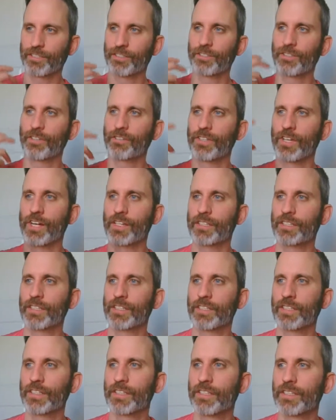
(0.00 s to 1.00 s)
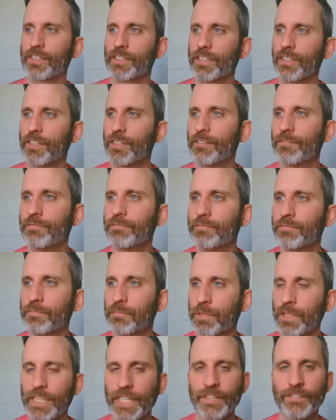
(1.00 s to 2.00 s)
You're no longer
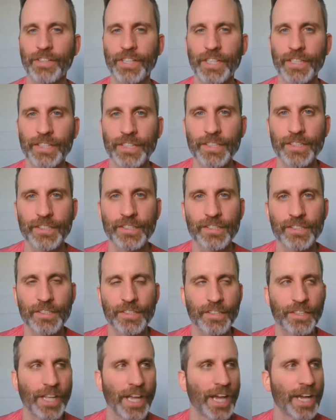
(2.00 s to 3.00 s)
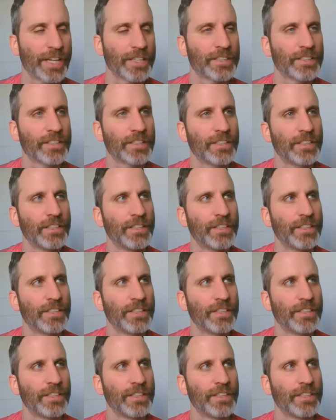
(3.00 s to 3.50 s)
believing in this and that.